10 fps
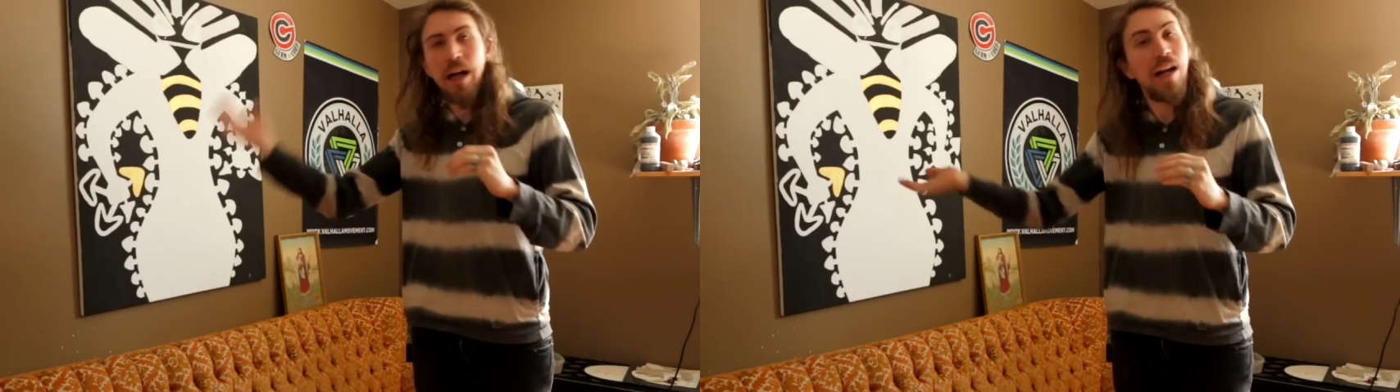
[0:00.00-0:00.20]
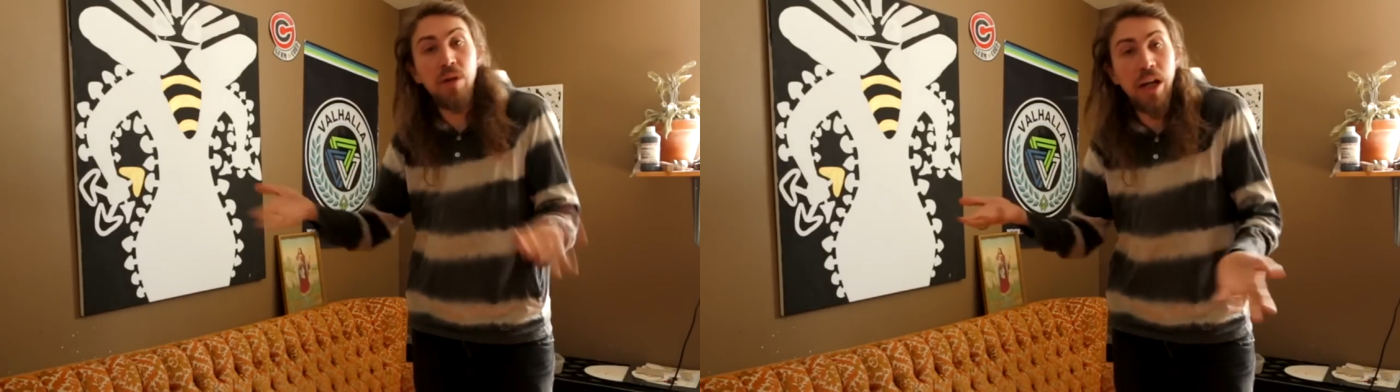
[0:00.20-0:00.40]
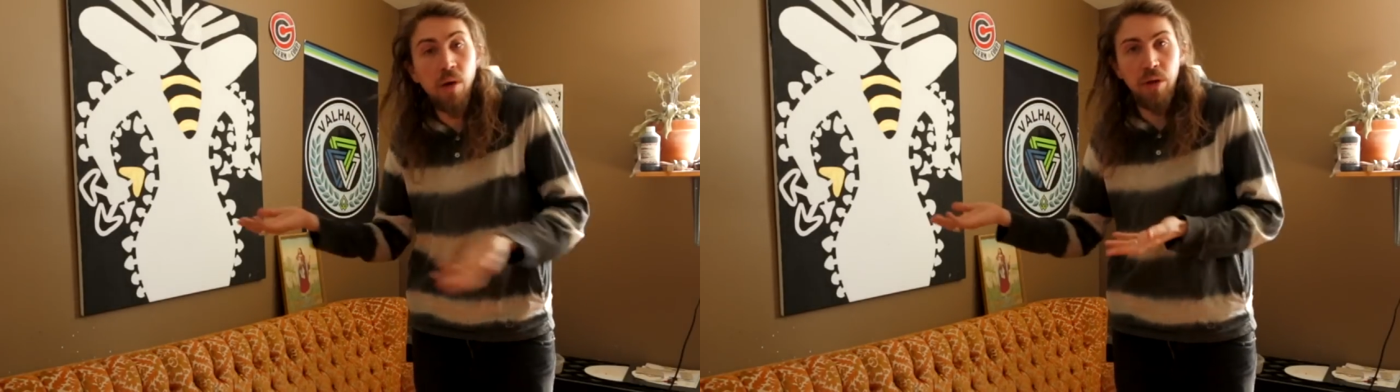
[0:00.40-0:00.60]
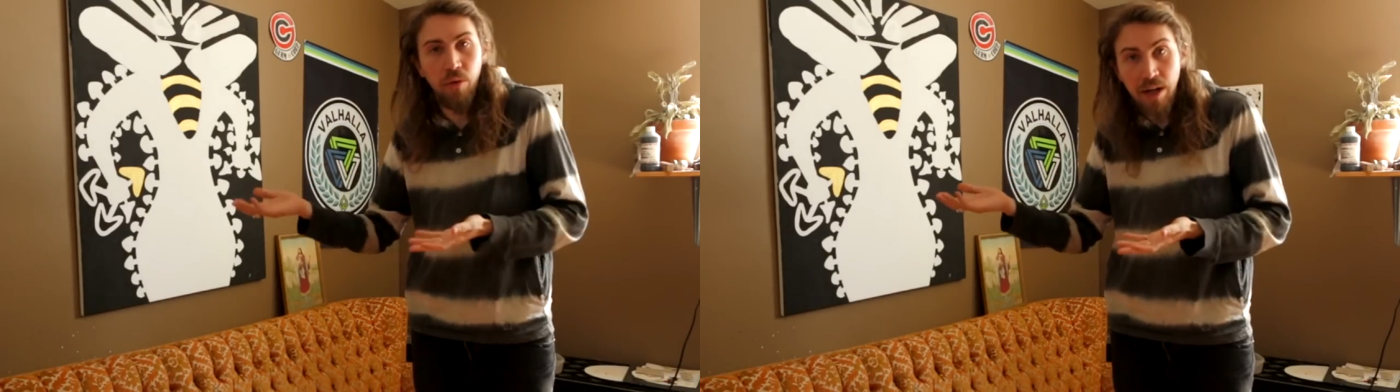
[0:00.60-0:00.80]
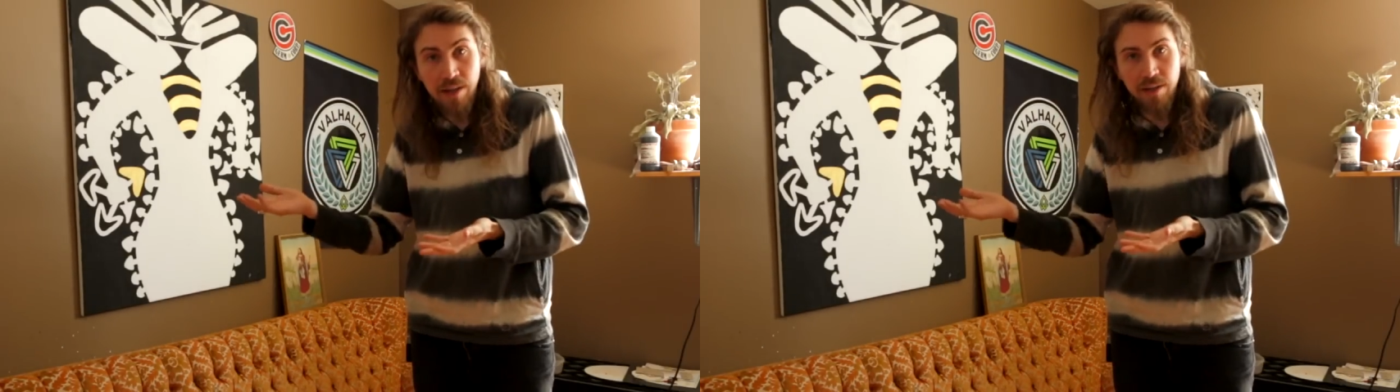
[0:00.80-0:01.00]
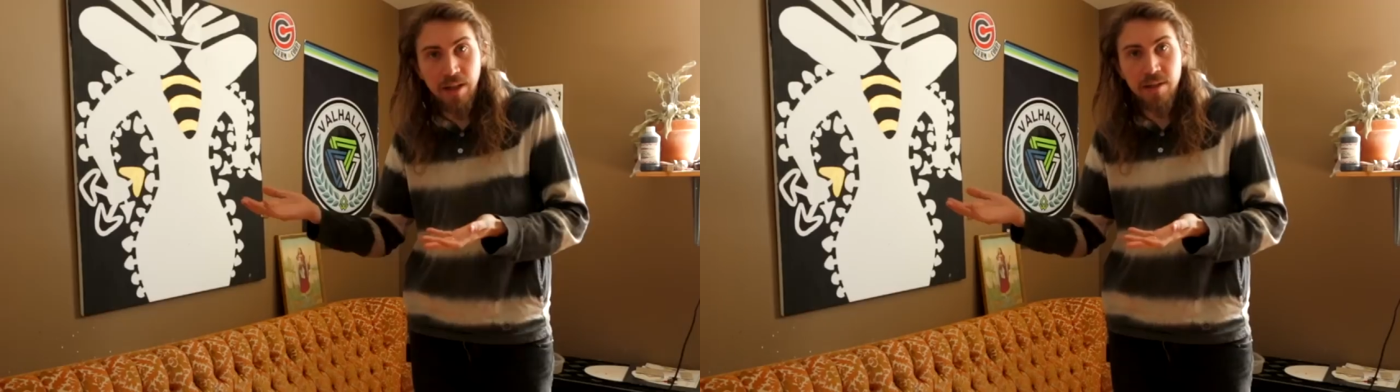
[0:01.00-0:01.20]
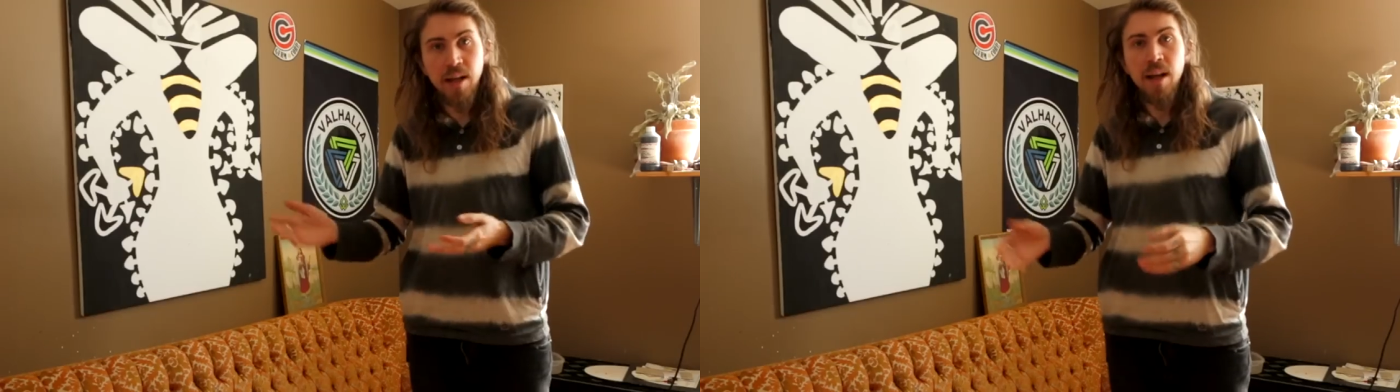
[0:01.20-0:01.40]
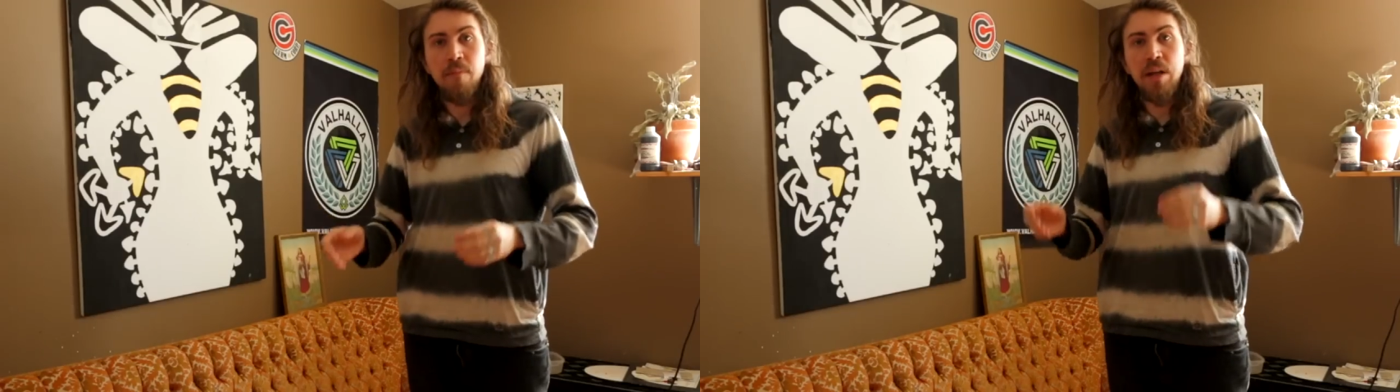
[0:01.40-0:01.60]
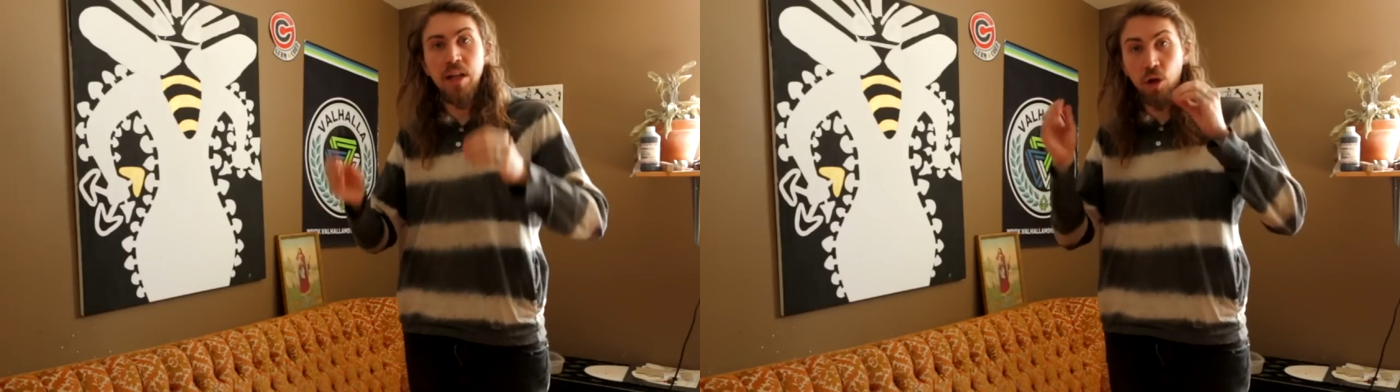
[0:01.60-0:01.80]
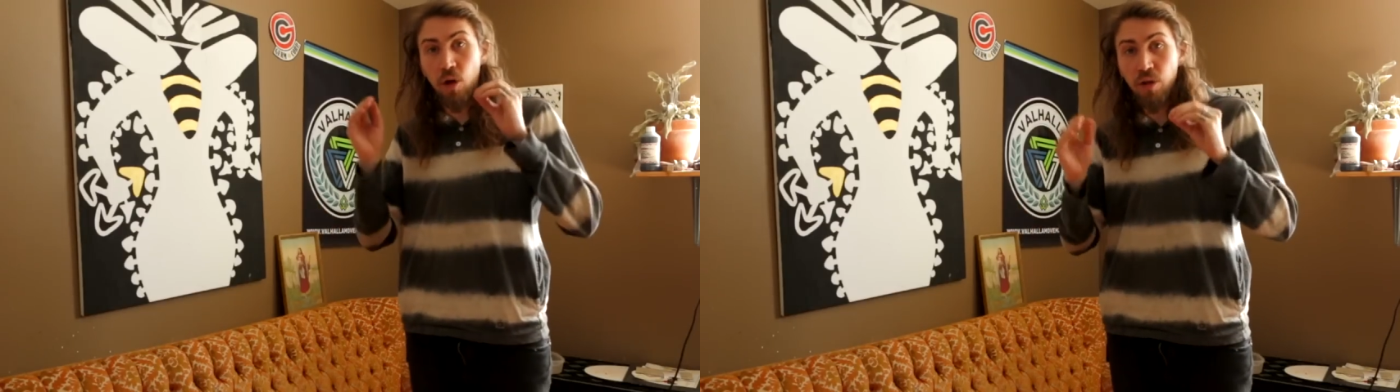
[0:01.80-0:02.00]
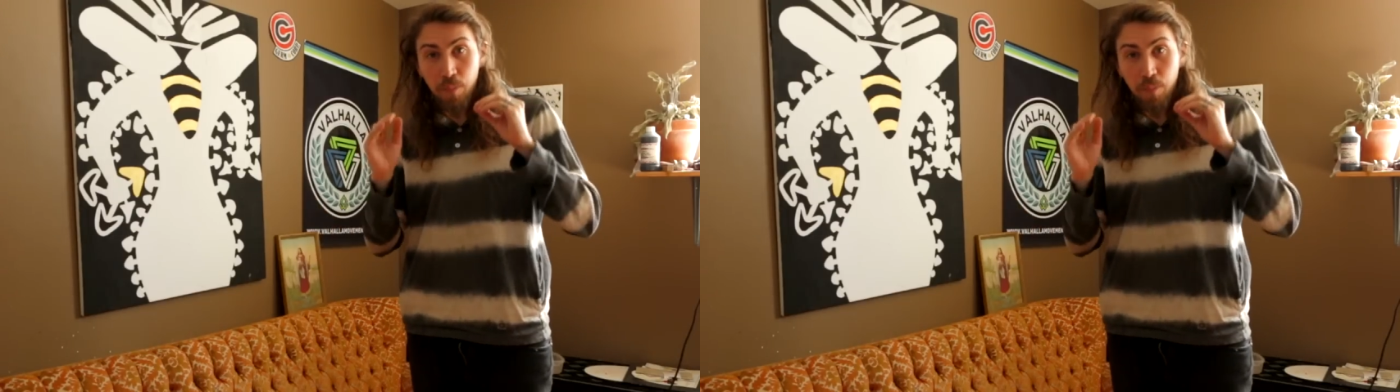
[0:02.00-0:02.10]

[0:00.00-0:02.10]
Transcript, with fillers: I don't care what the rest is, because all